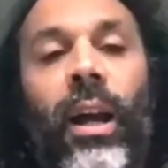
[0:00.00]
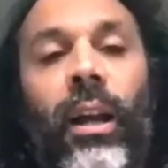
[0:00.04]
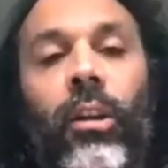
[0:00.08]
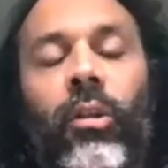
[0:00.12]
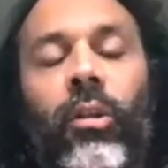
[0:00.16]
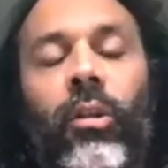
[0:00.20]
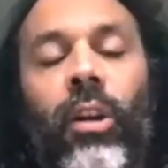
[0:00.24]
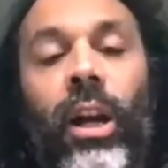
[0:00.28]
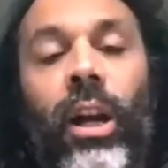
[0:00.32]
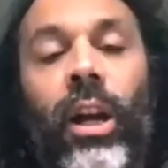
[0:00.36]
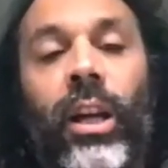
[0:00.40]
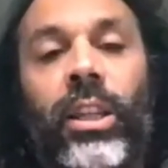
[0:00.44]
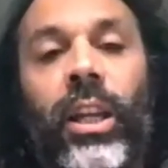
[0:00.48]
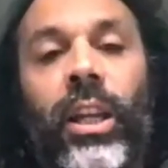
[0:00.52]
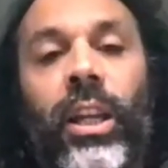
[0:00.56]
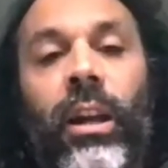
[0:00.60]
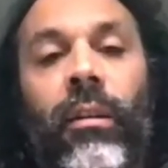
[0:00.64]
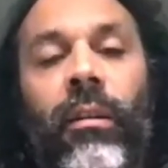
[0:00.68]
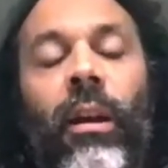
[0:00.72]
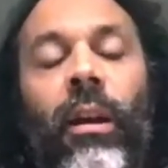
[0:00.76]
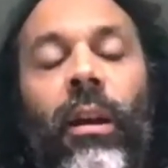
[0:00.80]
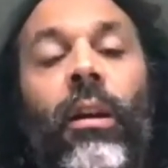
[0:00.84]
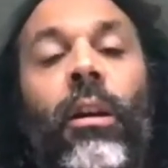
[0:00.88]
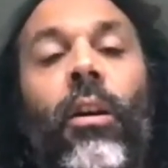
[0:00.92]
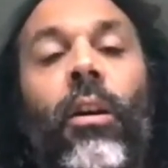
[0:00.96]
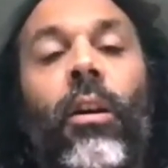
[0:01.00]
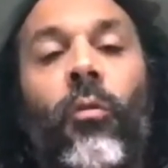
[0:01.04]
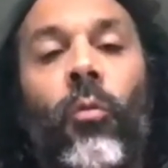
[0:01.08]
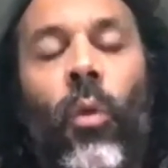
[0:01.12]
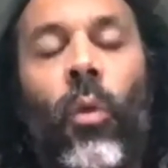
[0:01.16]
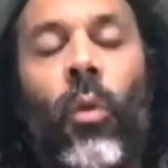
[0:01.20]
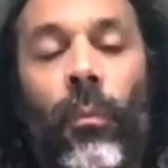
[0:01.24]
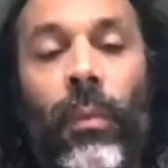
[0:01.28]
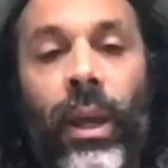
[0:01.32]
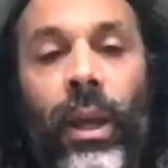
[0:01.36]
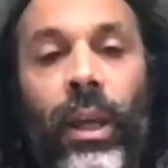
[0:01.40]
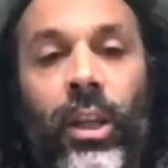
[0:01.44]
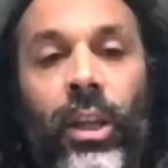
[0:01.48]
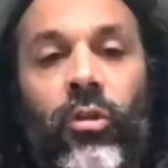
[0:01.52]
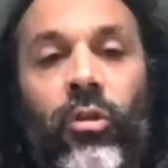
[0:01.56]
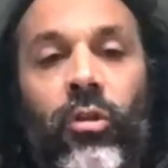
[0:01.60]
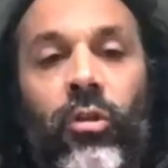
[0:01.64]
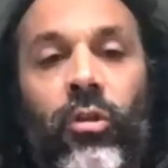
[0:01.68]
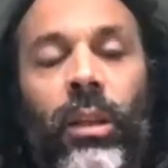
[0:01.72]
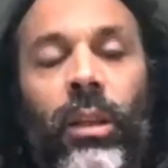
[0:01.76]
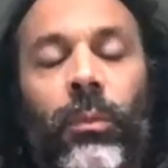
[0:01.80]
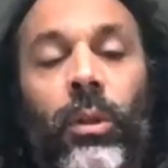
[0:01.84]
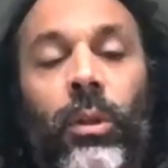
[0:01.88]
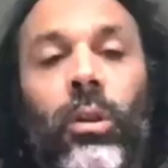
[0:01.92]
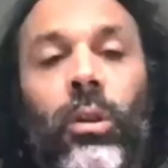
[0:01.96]
criteria of what makes
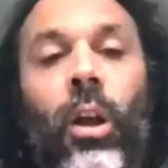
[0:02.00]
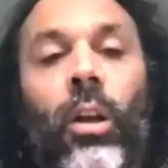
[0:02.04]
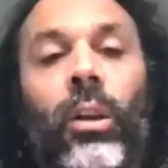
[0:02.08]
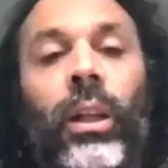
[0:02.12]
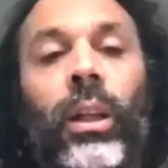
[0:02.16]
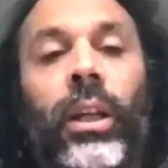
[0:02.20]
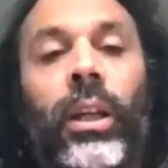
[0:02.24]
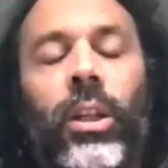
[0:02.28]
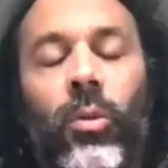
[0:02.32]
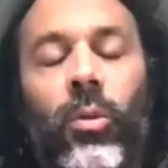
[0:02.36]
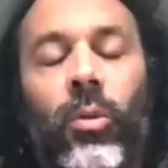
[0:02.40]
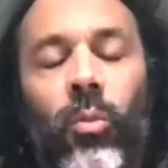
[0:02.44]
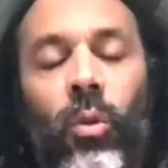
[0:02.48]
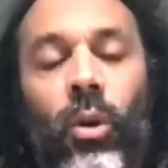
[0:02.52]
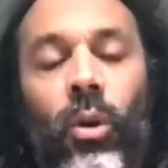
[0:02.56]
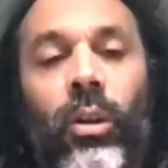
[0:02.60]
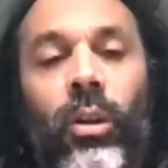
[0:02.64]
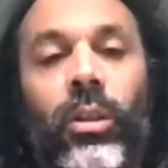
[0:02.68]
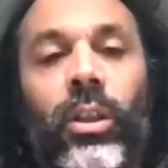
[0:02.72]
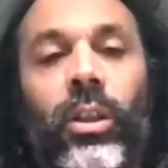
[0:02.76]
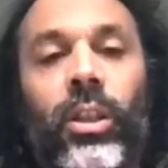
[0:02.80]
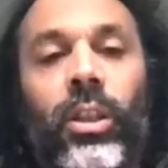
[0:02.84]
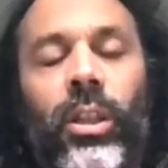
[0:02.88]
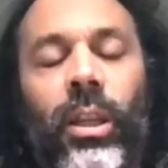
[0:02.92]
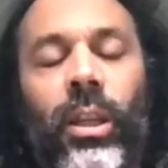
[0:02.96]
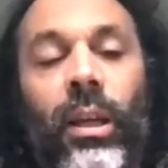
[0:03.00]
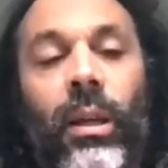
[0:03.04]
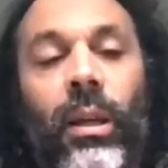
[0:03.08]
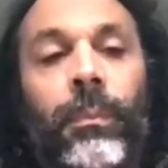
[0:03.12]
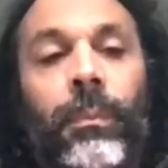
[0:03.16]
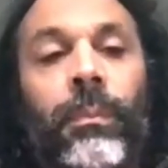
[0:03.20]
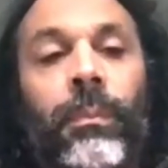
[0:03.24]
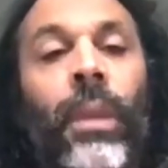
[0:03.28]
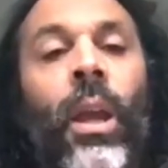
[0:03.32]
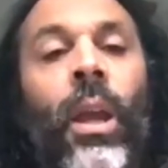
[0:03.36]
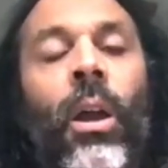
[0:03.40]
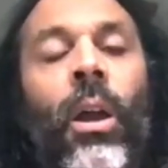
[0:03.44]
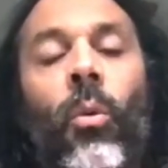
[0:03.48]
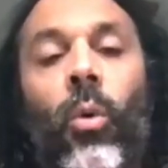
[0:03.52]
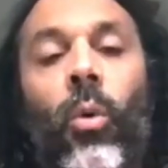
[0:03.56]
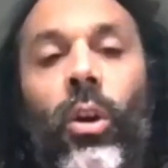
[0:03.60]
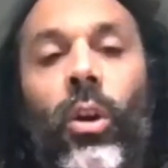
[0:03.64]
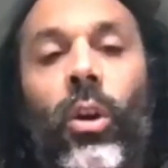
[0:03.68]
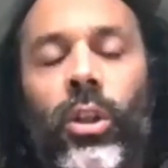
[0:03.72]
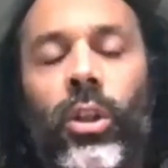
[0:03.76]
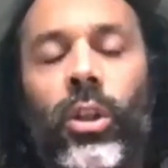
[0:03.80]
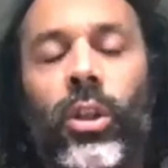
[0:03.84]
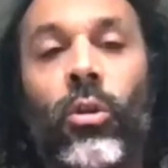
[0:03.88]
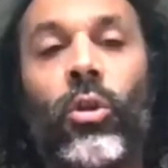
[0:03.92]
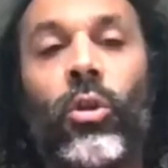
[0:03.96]
credible knowledge, what's
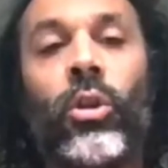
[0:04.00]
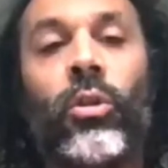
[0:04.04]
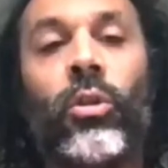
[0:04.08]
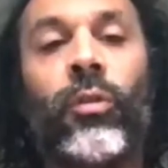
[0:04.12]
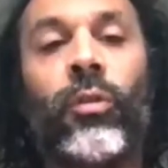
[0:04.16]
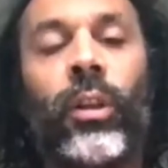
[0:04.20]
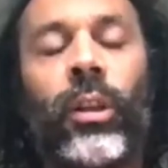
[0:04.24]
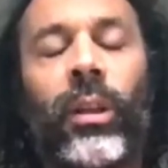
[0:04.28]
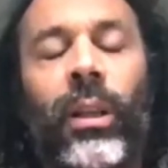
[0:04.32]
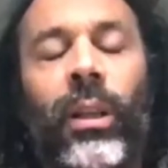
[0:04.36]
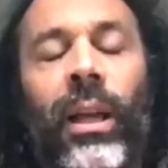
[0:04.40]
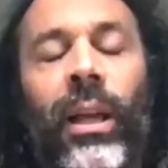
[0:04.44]
useful